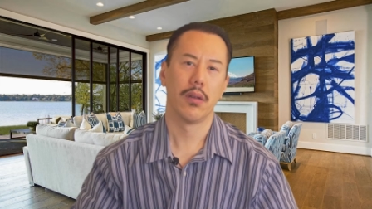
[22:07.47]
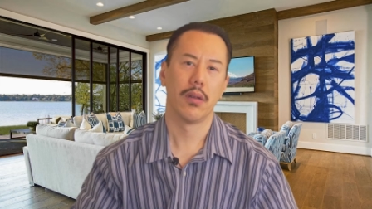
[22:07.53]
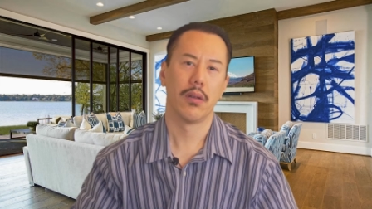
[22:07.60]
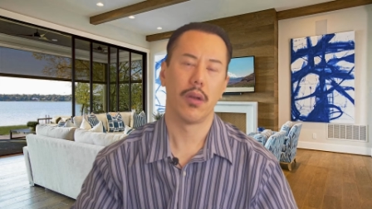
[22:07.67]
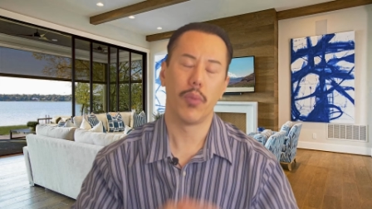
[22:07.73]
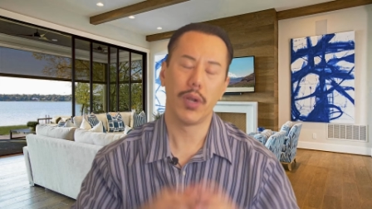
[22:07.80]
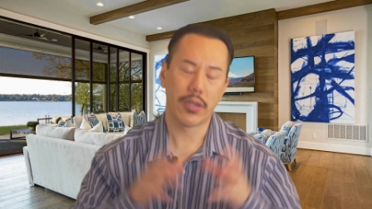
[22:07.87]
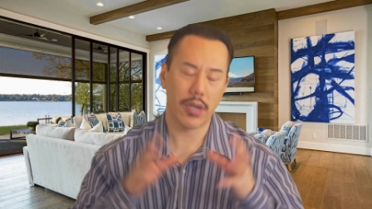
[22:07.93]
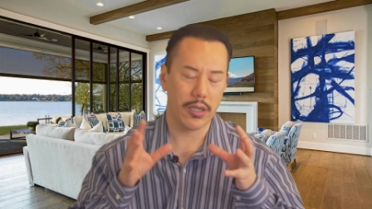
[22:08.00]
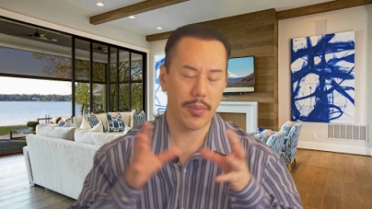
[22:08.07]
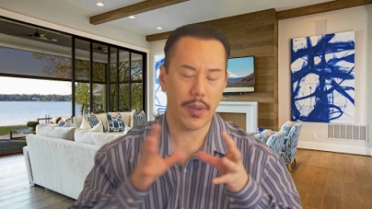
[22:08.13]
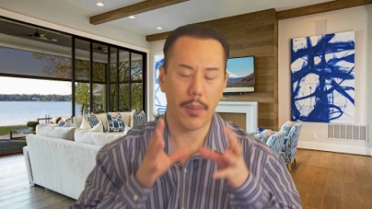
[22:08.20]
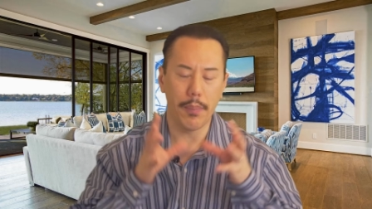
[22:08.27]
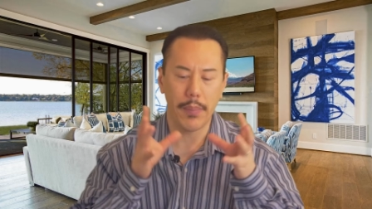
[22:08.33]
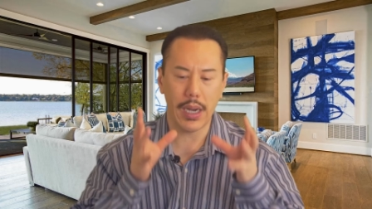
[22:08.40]
And we talked
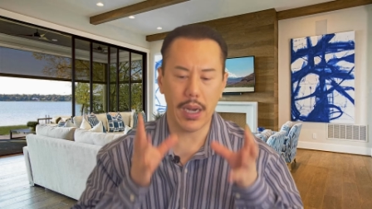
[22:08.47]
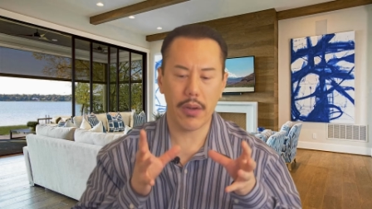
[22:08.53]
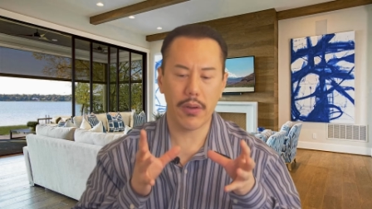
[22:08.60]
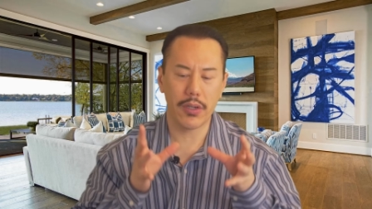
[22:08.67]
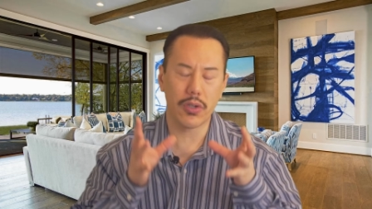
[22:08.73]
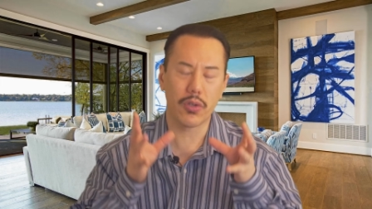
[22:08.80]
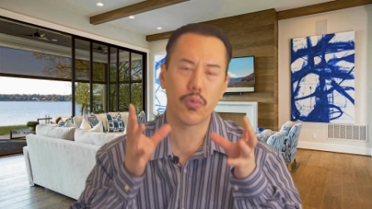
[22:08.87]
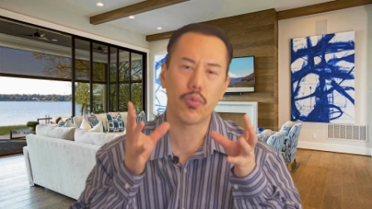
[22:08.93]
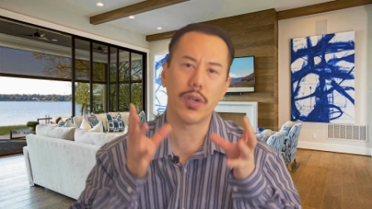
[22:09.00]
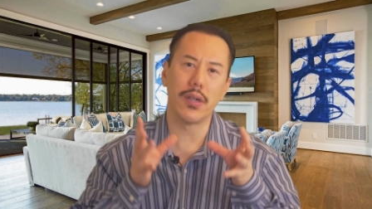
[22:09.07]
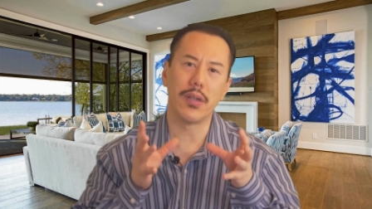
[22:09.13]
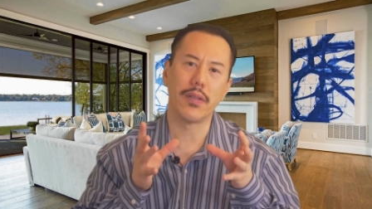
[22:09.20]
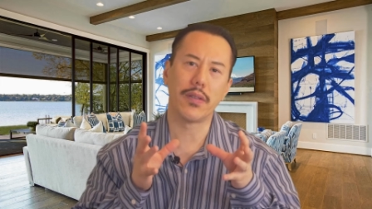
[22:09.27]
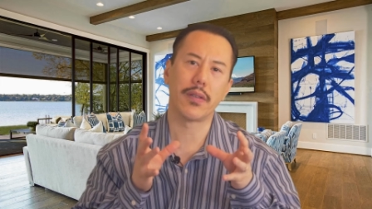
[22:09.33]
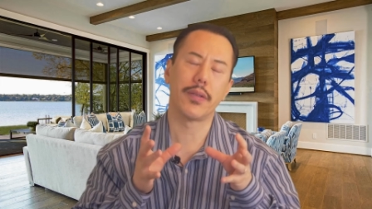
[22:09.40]
about marriage
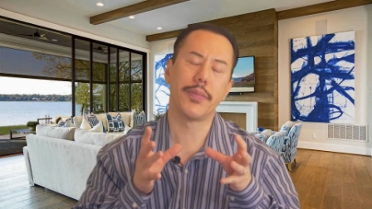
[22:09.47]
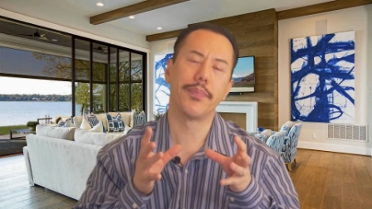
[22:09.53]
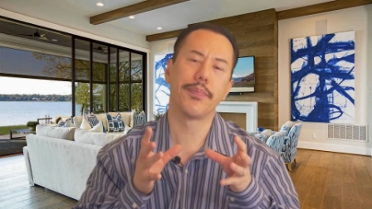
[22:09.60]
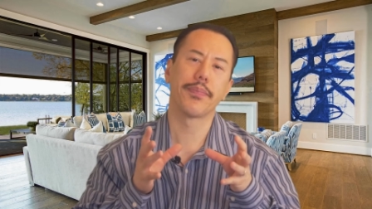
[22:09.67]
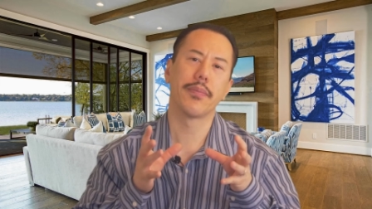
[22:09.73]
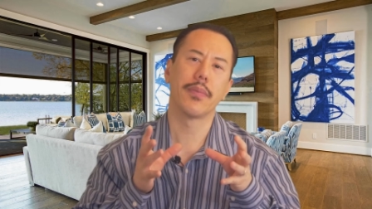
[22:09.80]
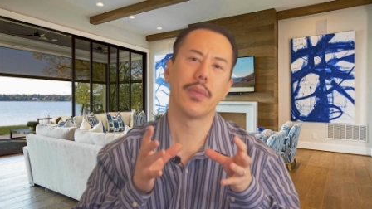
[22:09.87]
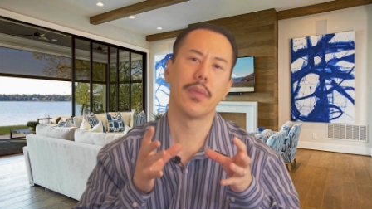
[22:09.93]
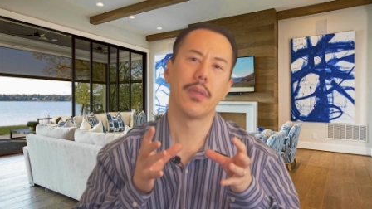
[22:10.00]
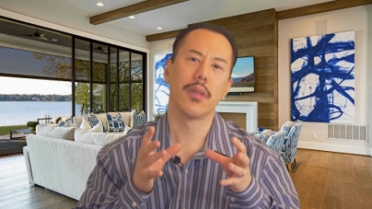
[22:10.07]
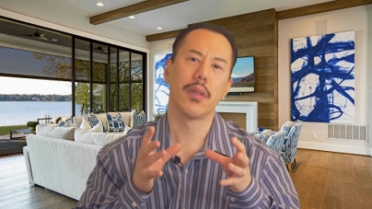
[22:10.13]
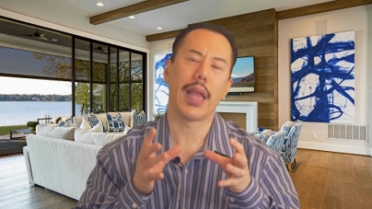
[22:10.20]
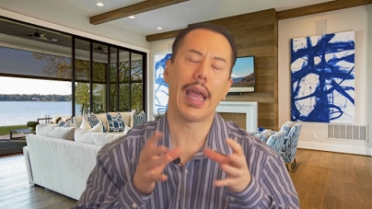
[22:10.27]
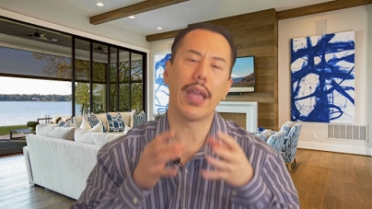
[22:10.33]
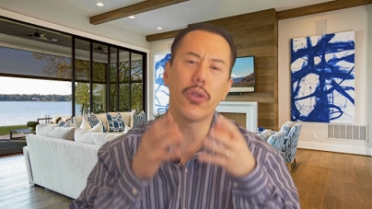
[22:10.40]
was
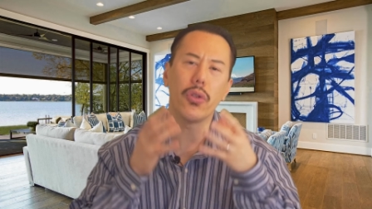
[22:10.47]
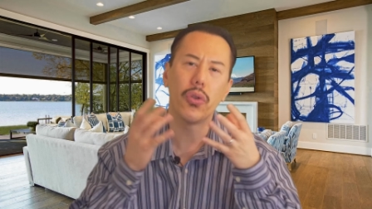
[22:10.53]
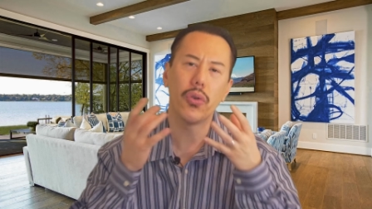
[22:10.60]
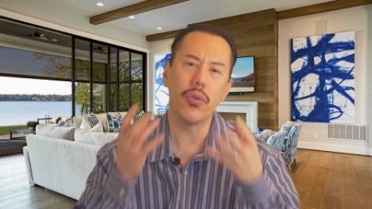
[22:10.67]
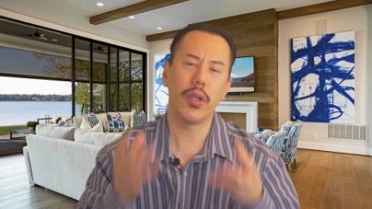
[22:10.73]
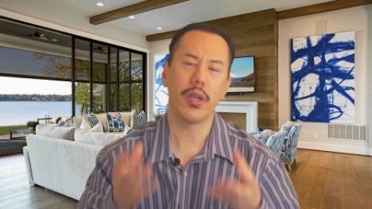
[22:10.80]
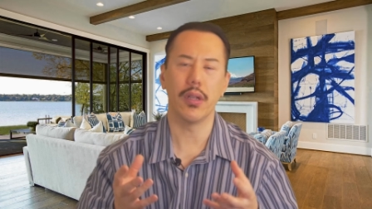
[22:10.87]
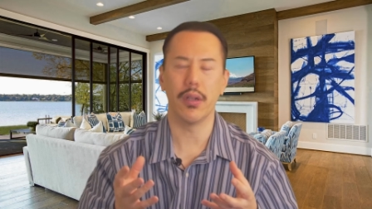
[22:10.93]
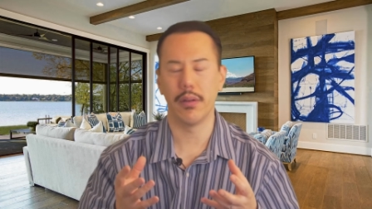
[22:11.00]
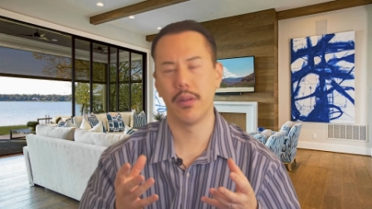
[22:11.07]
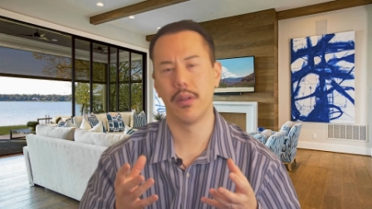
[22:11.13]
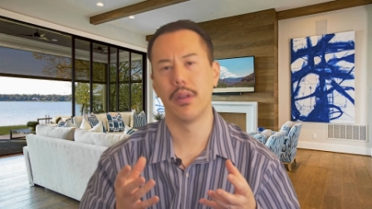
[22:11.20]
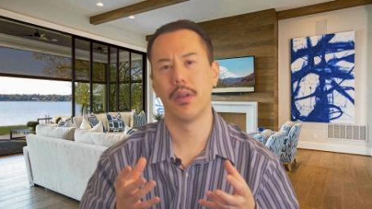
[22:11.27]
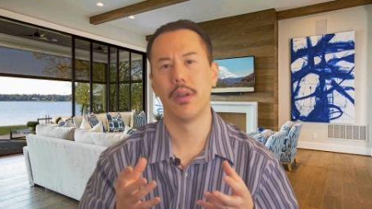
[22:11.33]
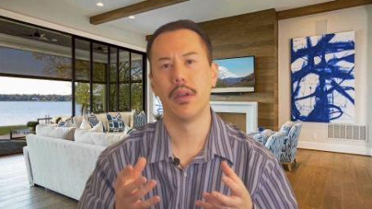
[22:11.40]
a union
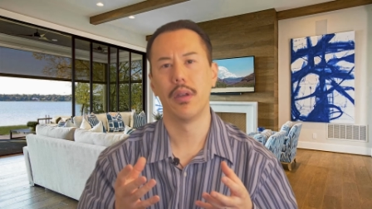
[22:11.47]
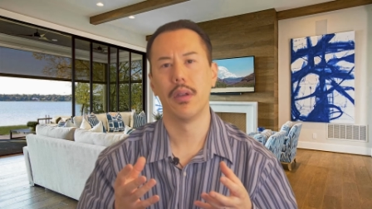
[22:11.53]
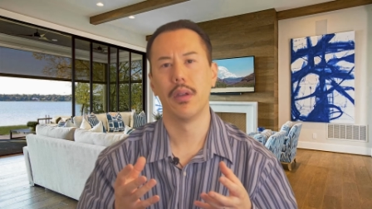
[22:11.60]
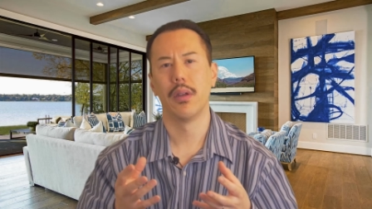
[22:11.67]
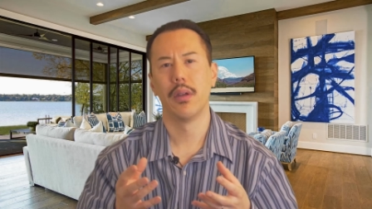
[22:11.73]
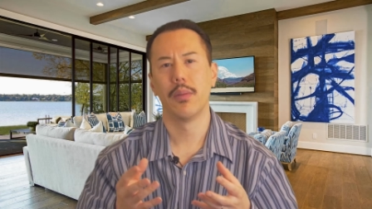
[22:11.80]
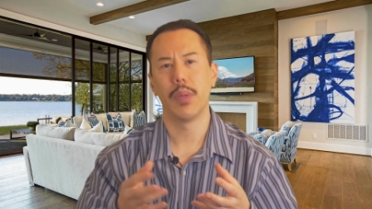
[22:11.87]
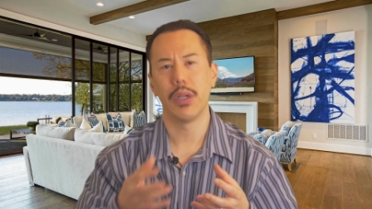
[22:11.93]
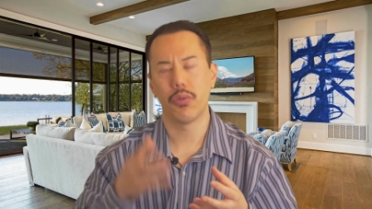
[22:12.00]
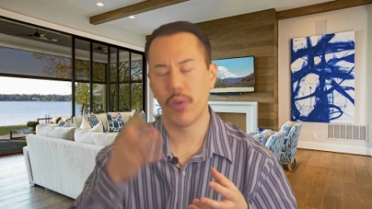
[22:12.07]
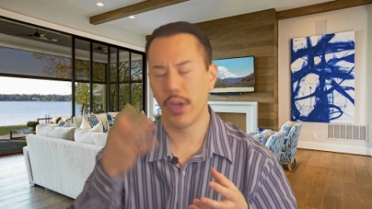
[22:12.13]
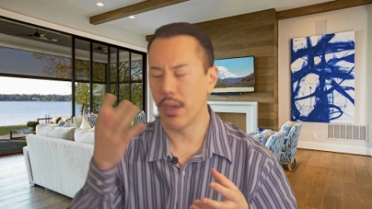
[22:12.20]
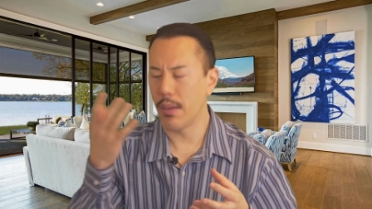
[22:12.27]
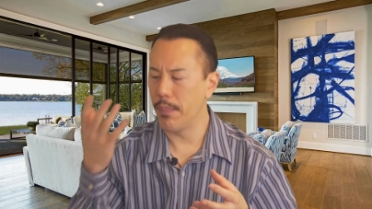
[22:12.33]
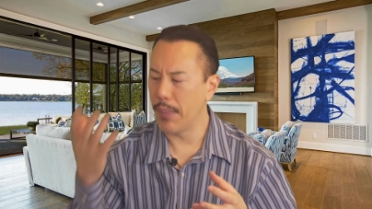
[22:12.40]

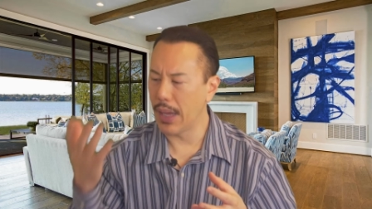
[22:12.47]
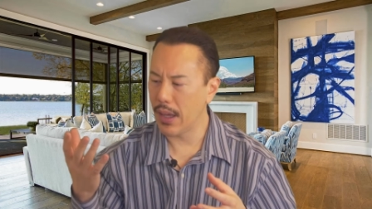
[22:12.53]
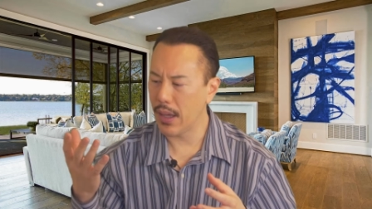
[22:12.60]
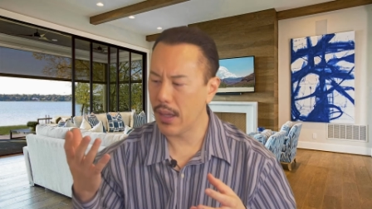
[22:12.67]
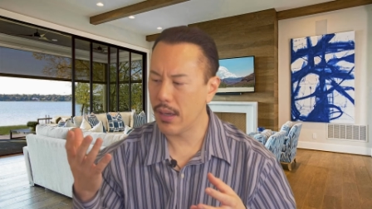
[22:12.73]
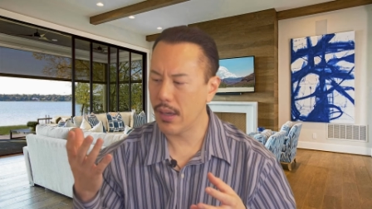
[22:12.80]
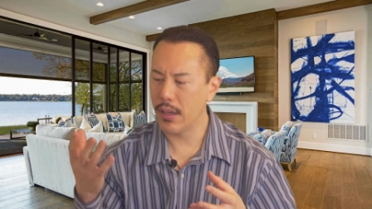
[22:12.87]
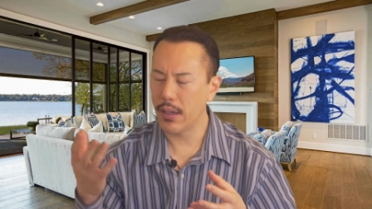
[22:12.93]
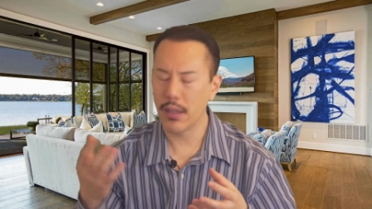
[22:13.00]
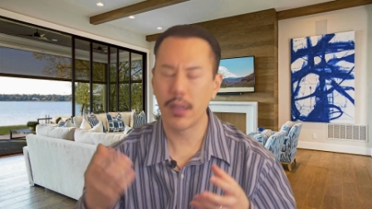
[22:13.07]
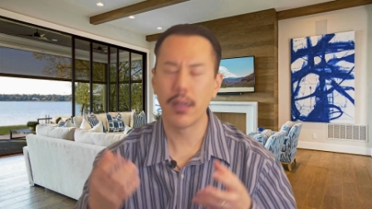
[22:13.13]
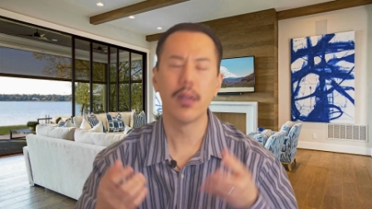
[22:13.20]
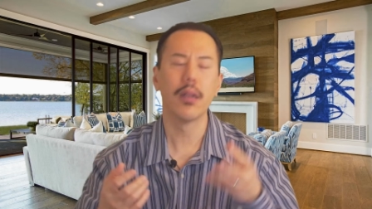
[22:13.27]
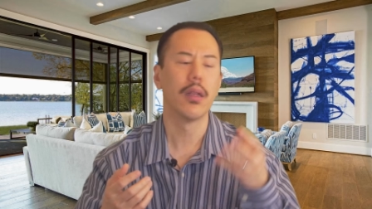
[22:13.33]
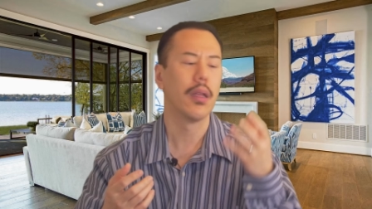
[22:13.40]
between a man
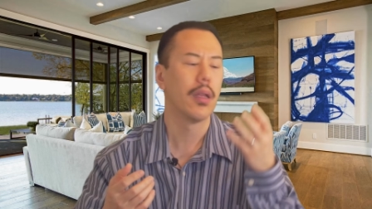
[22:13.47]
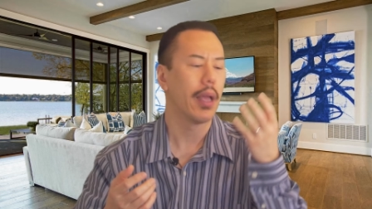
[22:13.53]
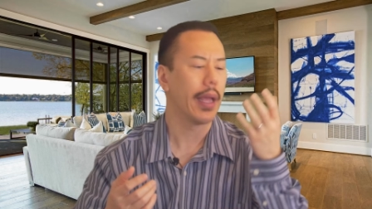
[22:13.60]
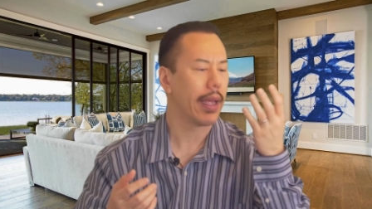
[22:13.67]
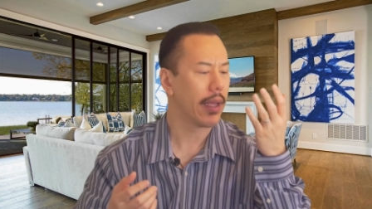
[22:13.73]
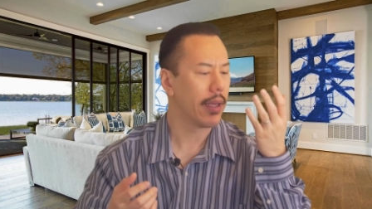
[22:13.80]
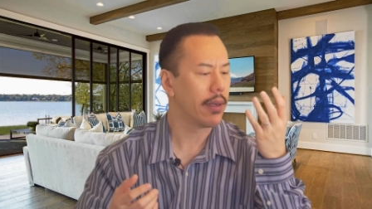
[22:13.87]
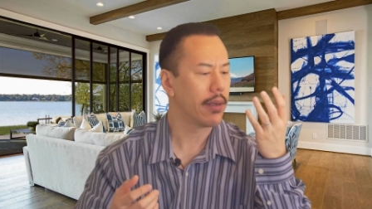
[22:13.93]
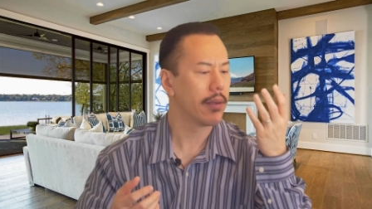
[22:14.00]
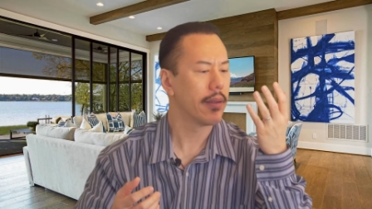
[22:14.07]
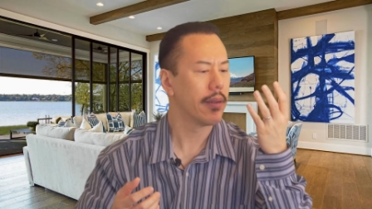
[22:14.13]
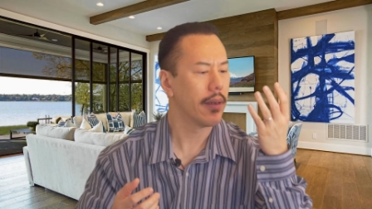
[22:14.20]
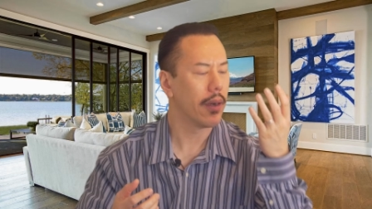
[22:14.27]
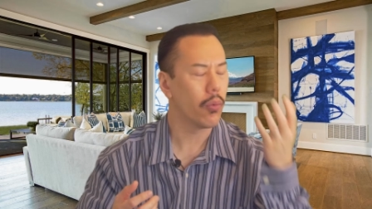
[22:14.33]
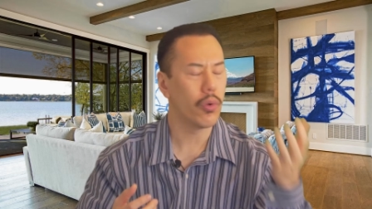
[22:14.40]
and
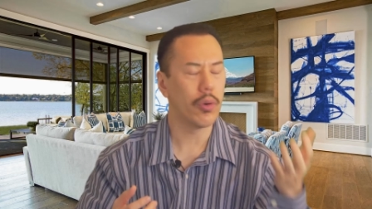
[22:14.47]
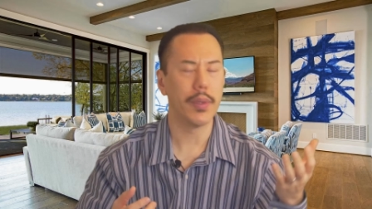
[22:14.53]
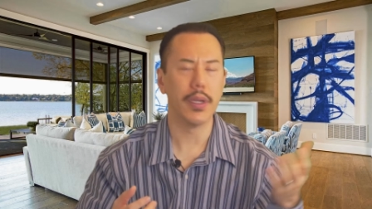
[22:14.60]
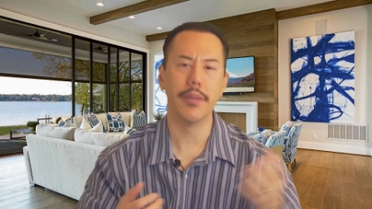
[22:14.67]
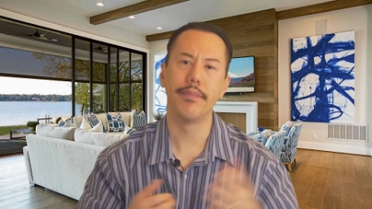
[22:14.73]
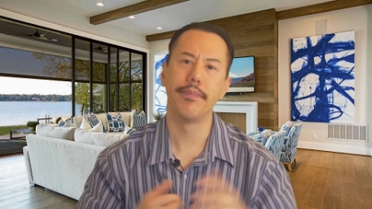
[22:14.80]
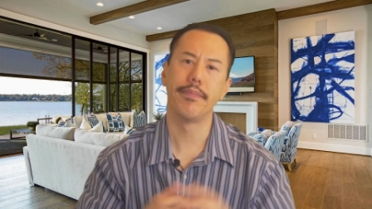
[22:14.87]
a woman.